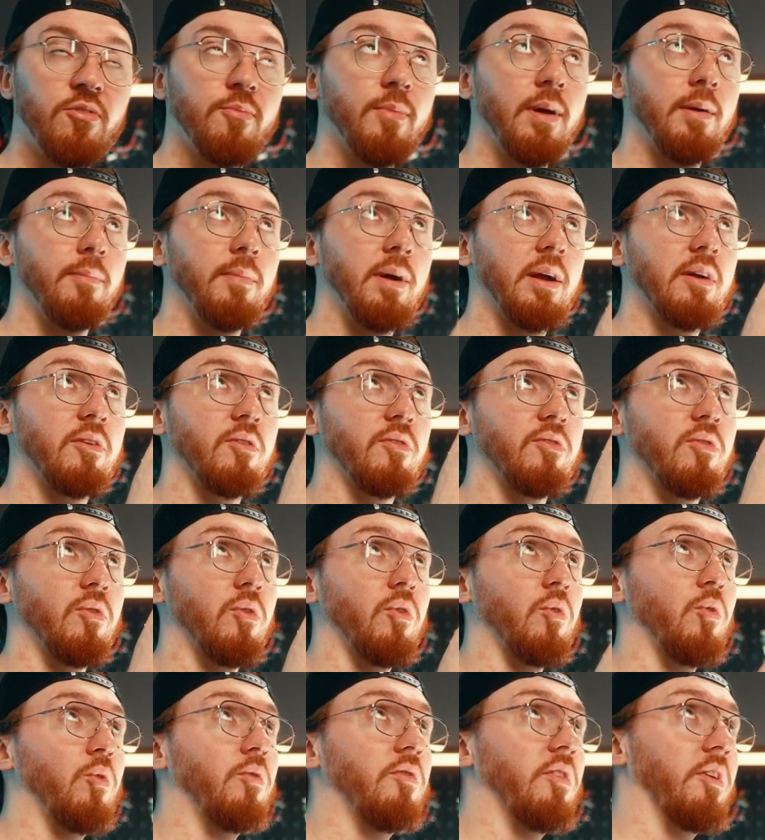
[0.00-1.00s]
my
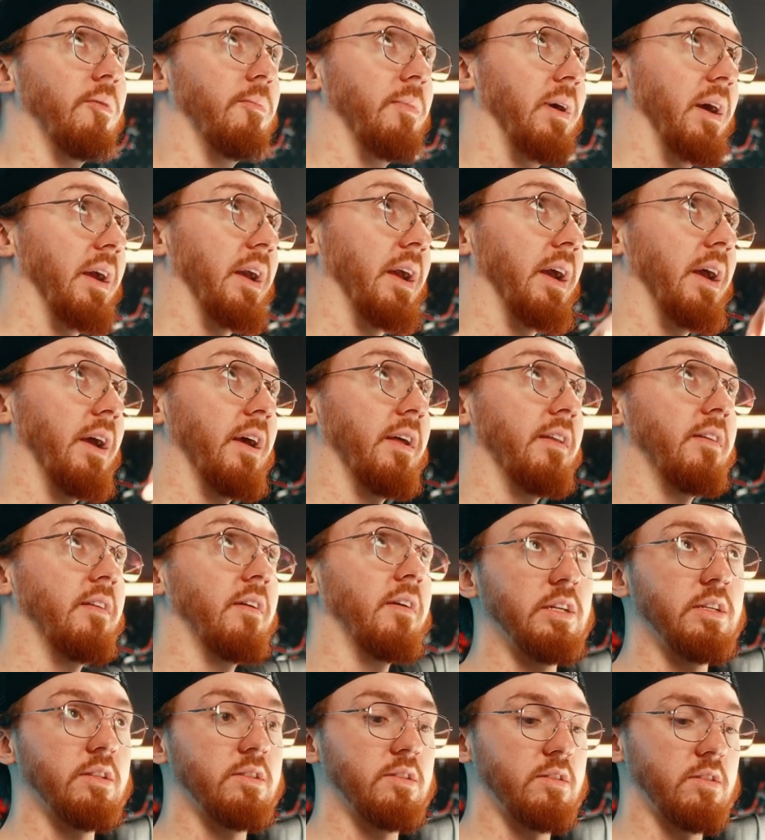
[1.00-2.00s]
microphone over my head.
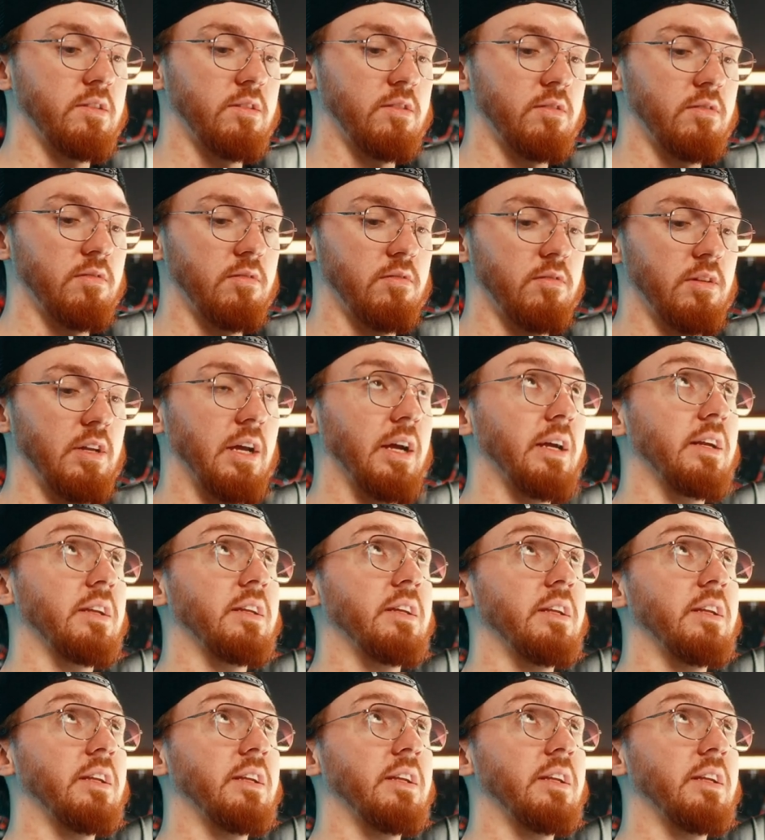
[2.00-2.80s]
It's like